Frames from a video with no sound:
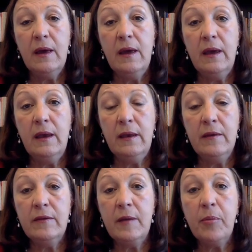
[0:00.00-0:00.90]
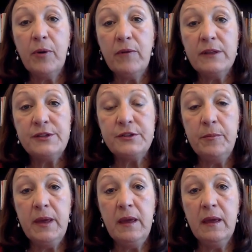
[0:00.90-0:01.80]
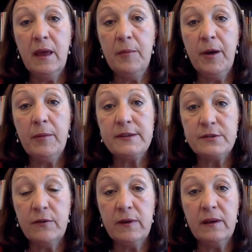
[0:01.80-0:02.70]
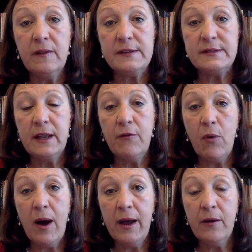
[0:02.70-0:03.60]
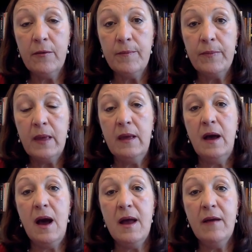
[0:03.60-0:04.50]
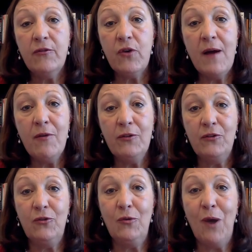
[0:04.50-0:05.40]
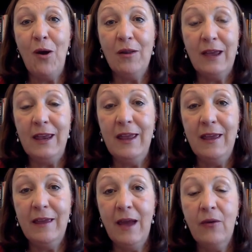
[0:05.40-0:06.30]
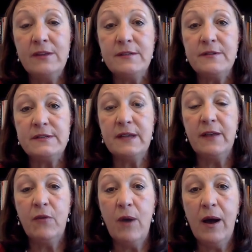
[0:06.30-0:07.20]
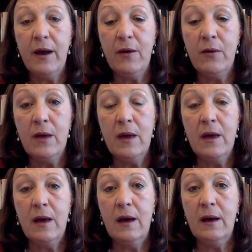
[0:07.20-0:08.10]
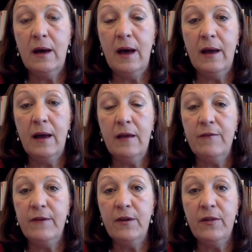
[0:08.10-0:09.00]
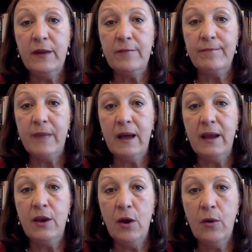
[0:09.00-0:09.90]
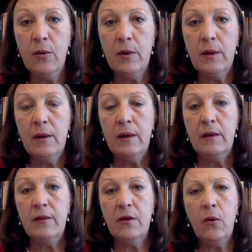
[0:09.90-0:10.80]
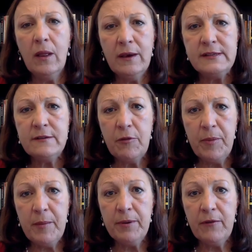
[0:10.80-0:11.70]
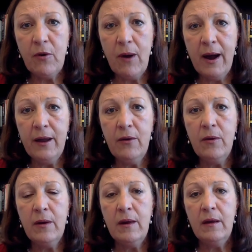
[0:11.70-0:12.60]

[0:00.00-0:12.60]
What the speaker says: It is a privilege to be a public servant in the state of Ohio. I have traveled to all 88 counties of the state of Ohio. I feel that I know the qualities of the people of Ohio.